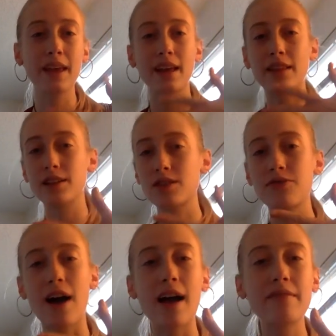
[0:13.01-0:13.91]
and there's
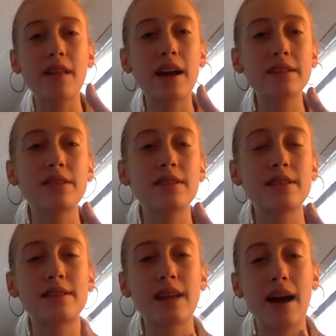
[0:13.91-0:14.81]
five lines on the
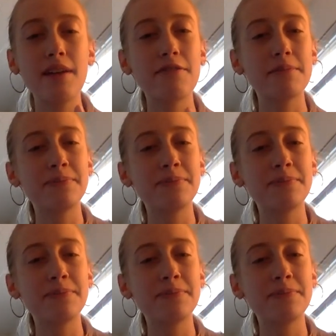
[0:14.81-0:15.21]
staff.